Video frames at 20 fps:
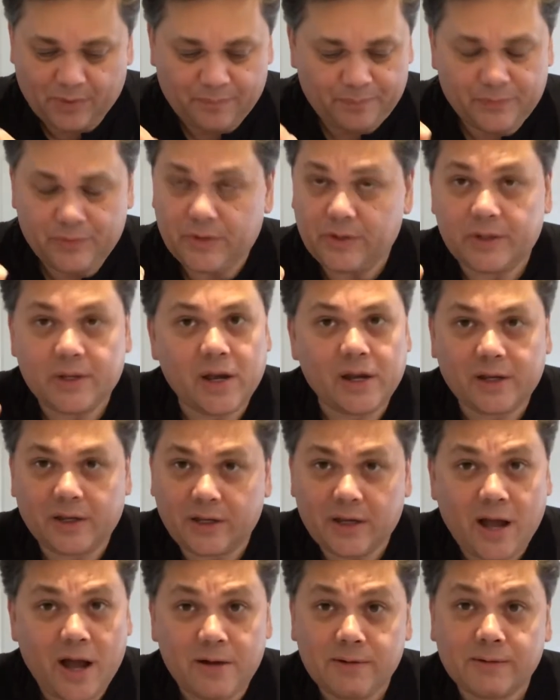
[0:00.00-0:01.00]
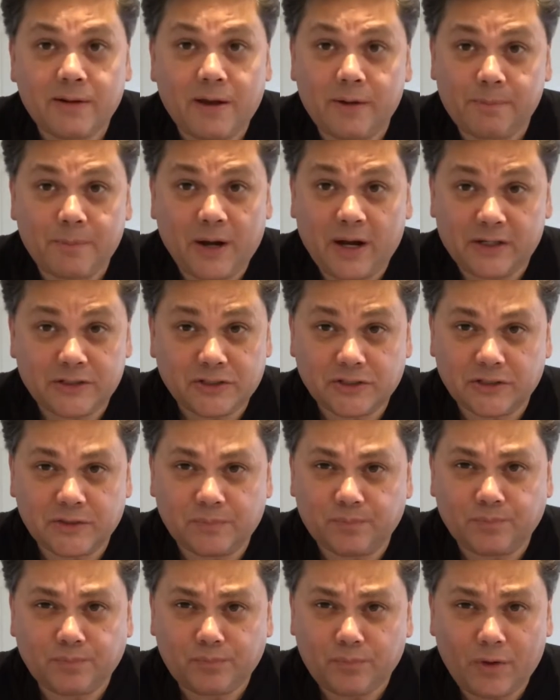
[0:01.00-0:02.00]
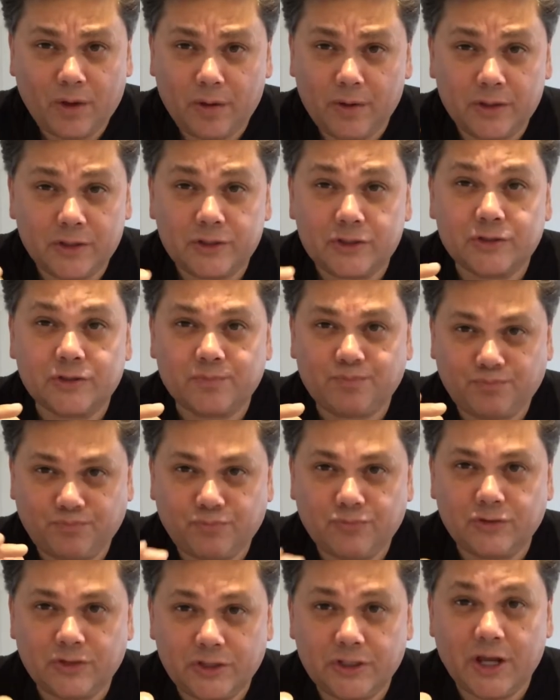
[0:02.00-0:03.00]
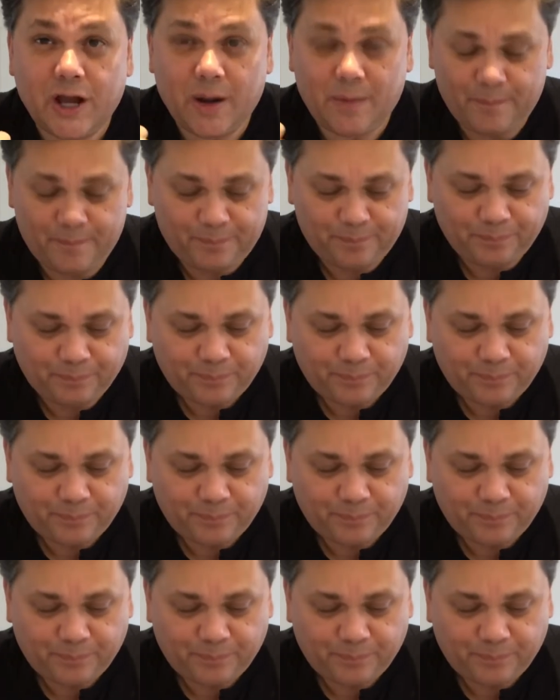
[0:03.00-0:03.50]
you can't go past it. It's yum.